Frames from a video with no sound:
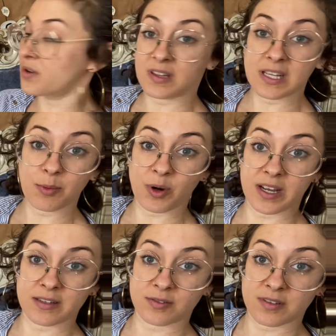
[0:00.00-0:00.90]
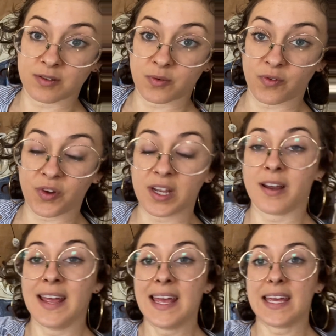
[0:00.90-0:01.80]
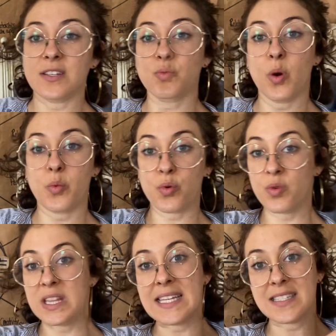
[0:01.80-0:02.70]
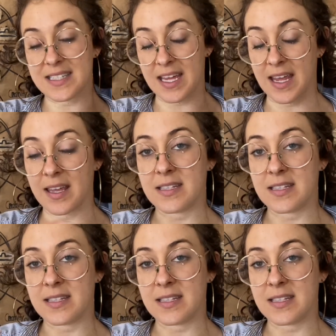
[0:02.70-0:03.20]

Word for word: in Libra, I know it's all the way over here, is what we're releasing.